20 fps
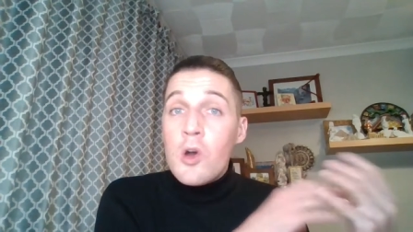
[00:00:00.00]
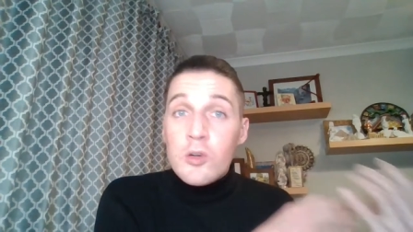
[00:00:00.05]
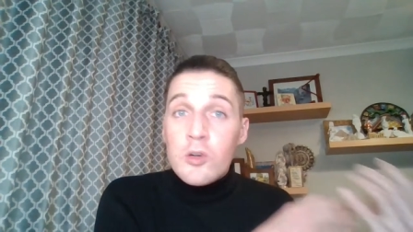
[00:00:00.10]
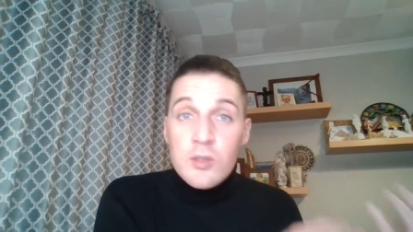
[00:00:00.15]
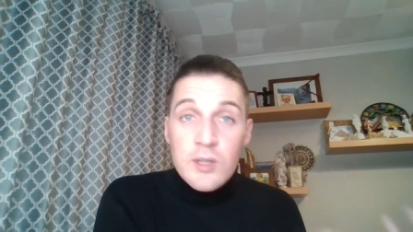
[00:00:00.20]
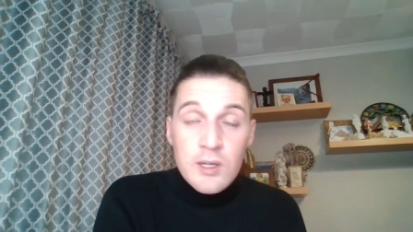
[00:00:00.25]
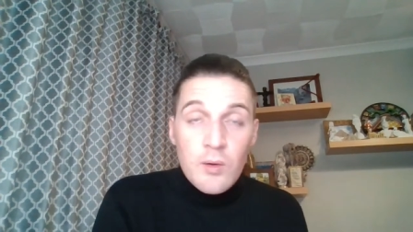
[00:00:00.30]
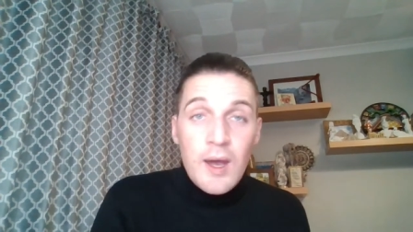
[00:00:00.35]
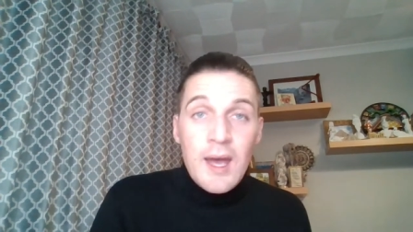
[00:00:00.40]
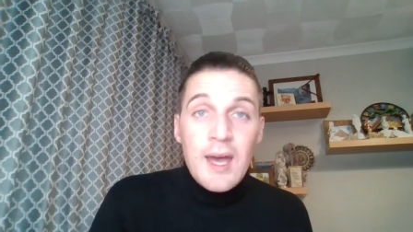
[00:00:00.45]

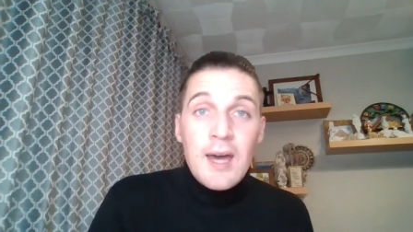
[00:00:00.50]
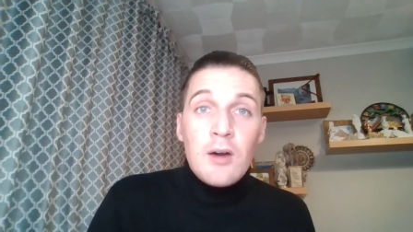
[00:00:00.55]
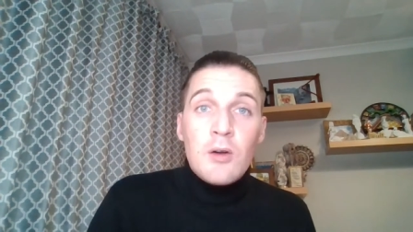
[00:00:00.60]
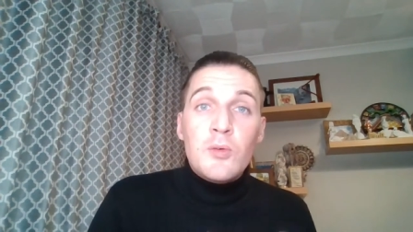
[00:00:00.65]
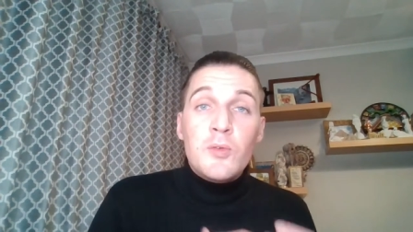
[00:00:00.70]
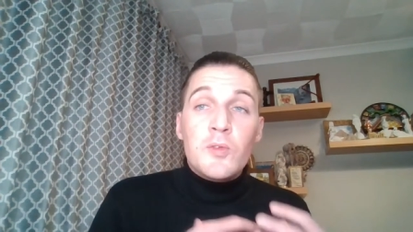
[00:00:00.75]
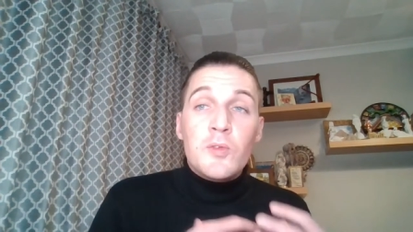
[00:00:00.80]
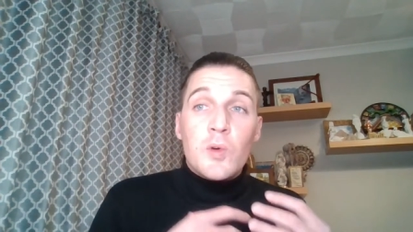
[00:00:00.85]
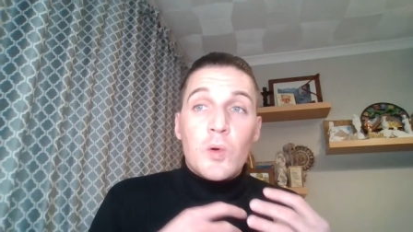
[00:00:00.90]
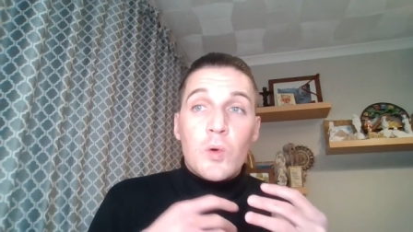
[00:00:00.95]
or ill your
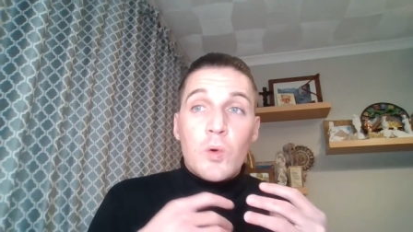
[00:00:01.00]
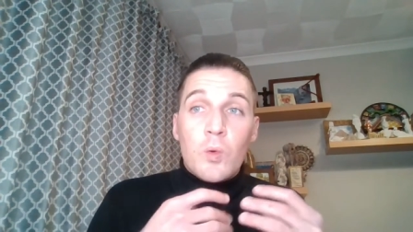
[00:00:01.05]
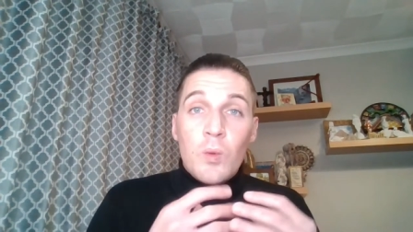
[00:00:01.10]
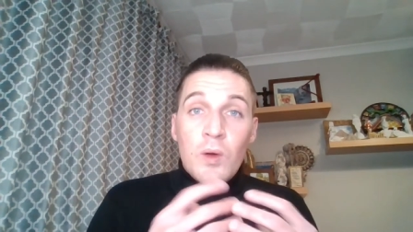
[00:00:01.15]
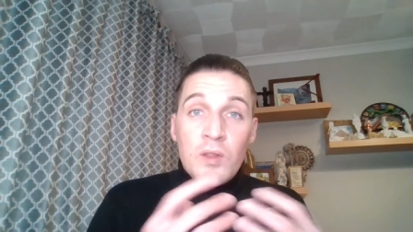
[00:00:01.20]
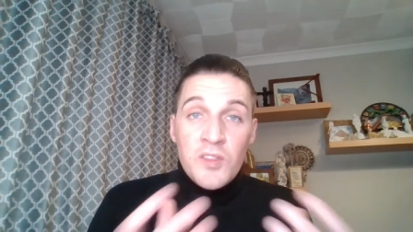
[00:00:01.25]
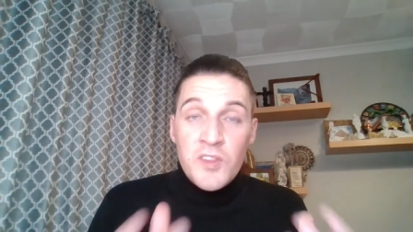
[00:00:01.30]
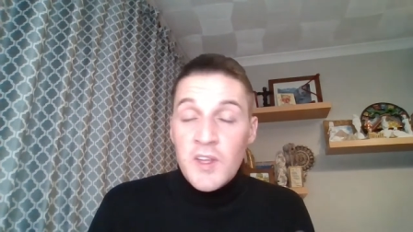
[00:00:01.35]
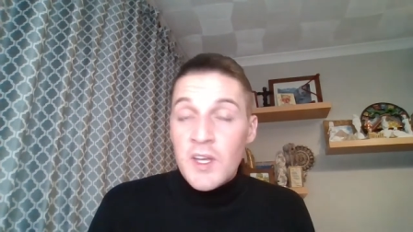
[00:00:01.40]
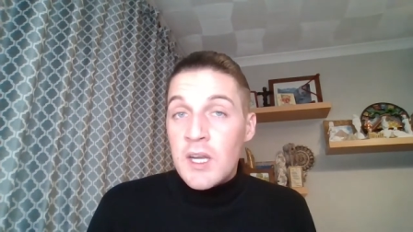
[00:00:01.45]
health or
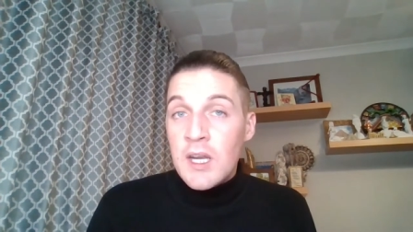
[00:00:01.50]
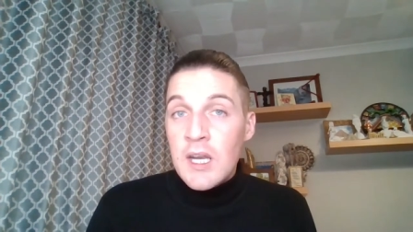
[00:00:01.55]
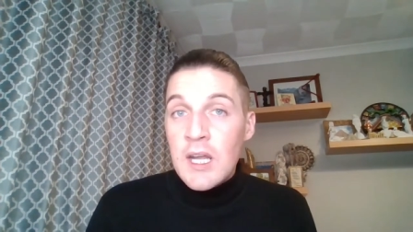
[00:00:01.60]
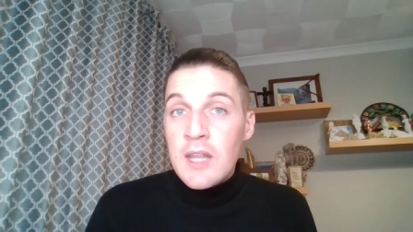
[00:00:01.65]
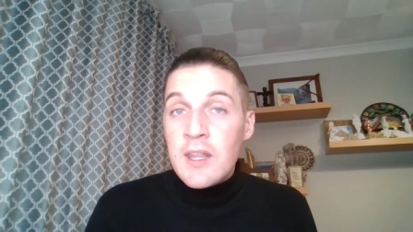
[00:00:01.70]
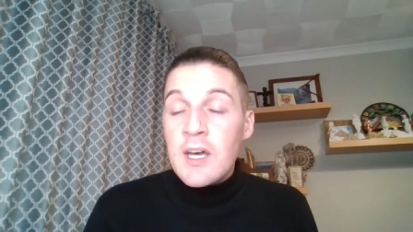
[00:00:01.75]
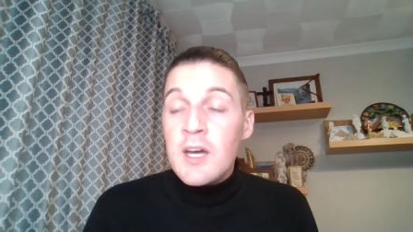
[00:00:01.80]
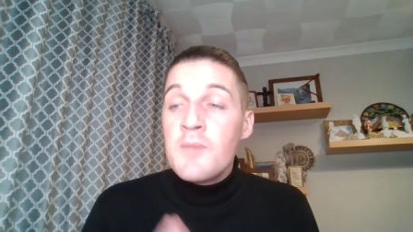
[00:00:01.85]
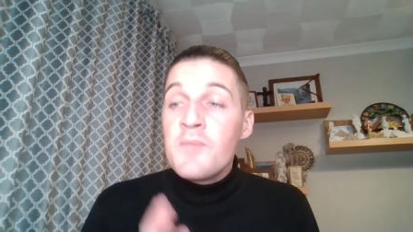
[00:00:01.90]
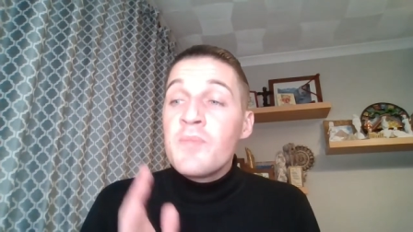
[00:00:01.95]
one thing and
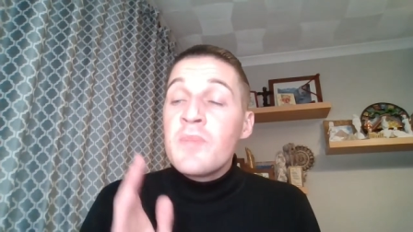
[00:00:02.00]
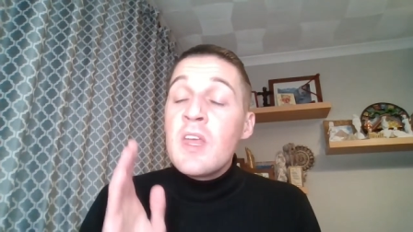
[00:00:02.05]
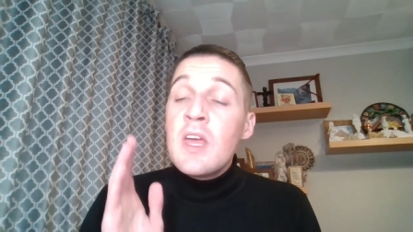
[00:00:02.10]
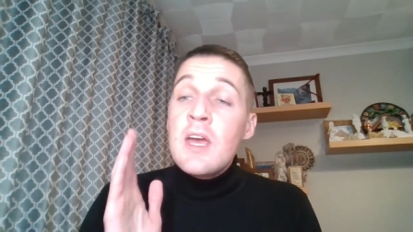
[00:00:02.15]
another,